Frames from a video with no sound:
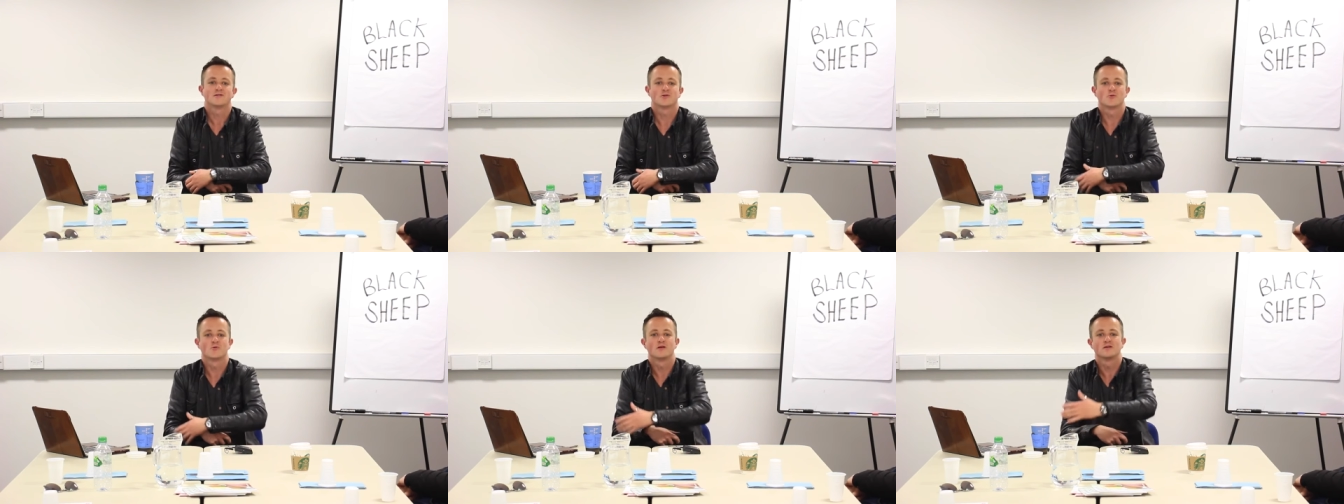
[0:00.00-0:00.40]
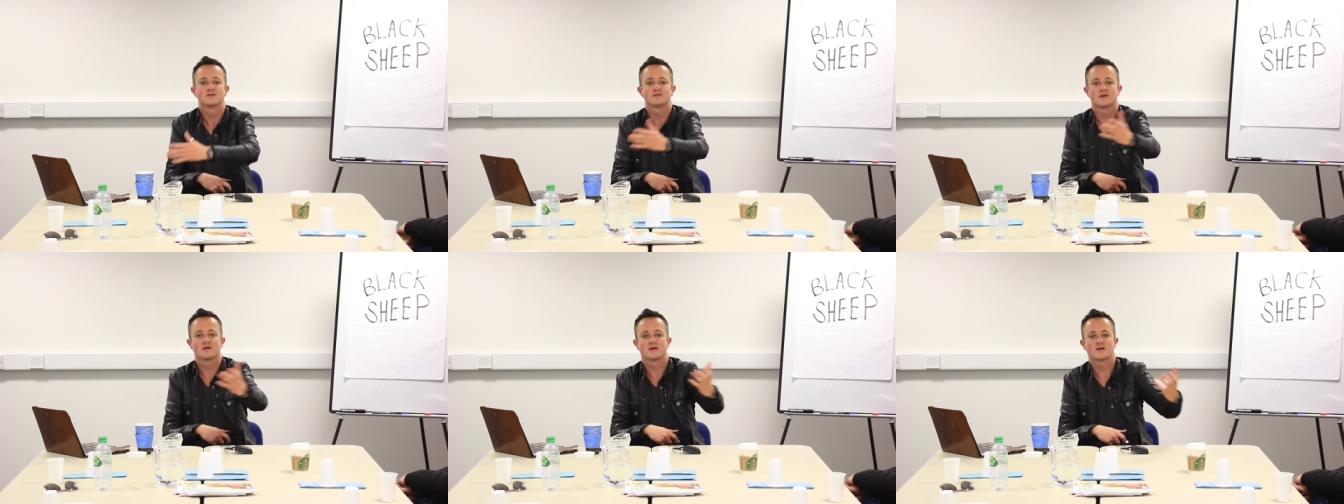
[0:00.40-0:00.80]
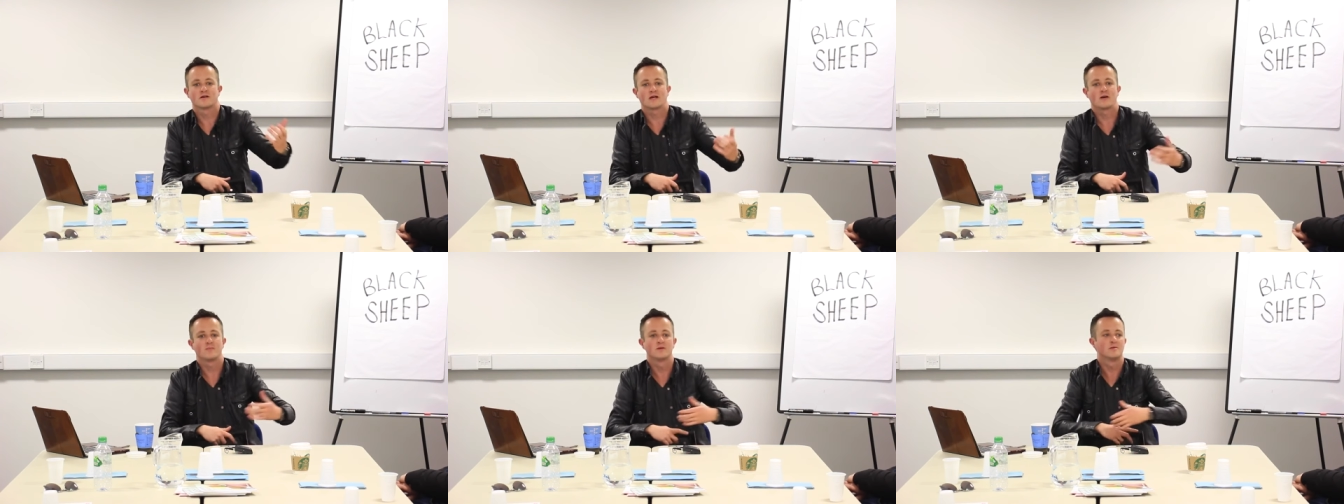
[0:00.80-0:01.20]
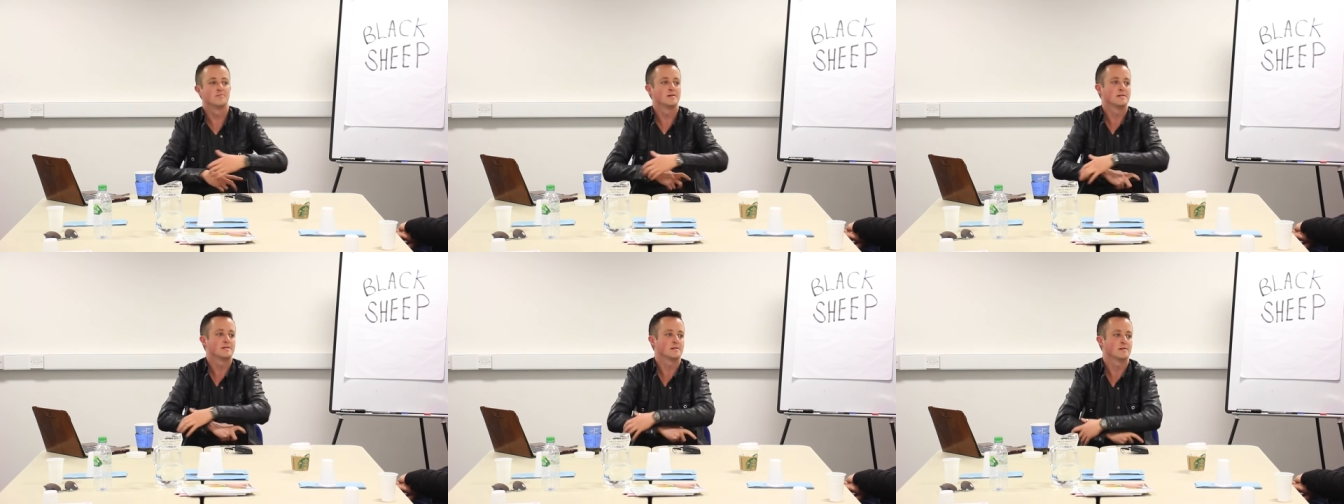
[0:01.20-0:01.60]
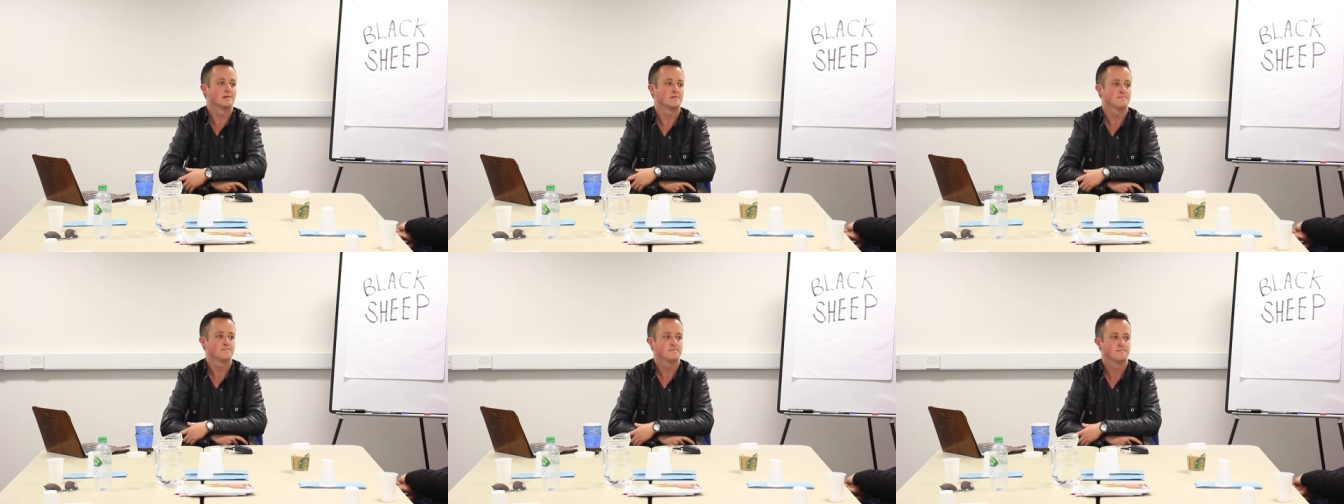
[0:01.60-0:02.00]
to his uh, cabinet meeting,
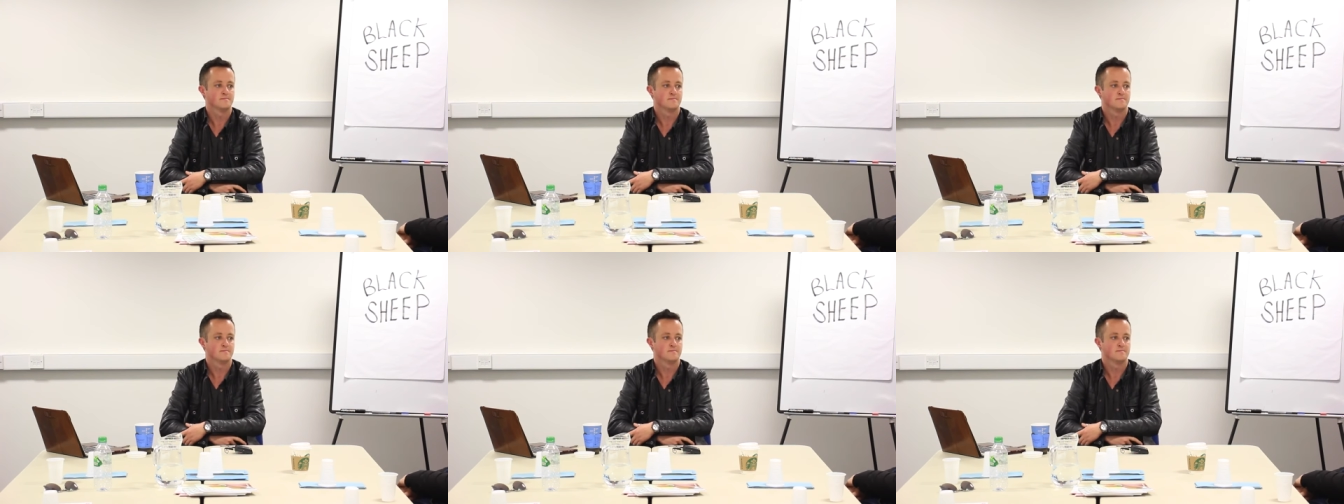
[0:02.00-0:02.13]
yeah?